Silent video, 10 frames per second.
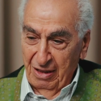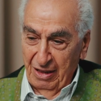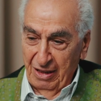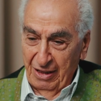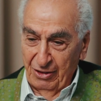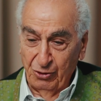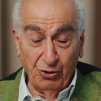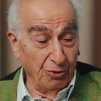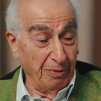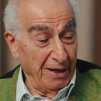uh, do
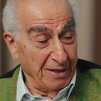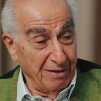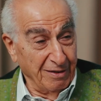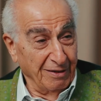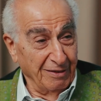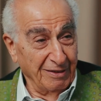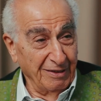your best